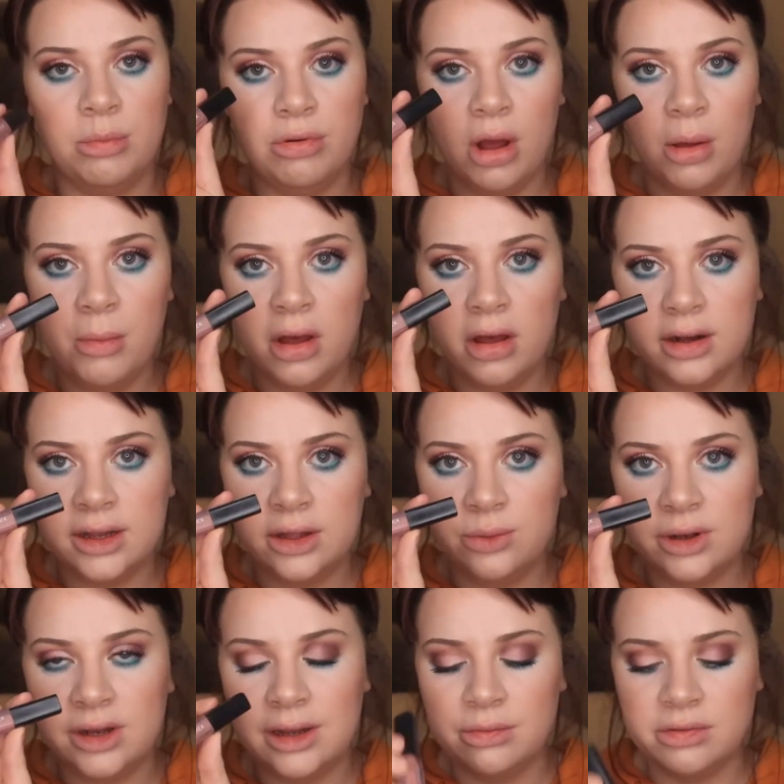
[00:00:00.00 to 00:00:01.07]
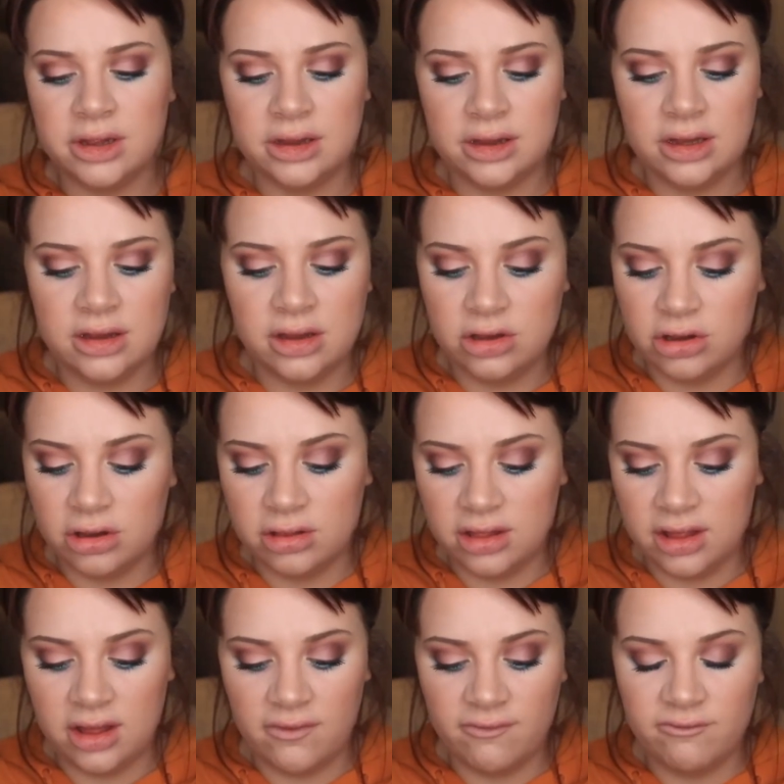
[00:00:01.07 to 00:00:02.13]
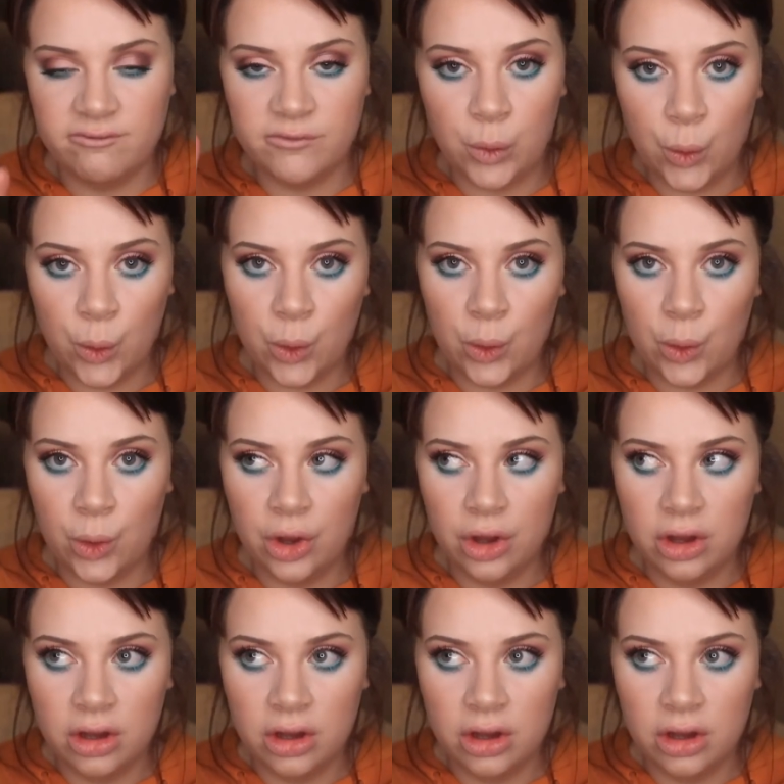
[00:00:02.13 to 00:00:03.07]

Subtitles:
Primark liquid lipstick. This is just the 4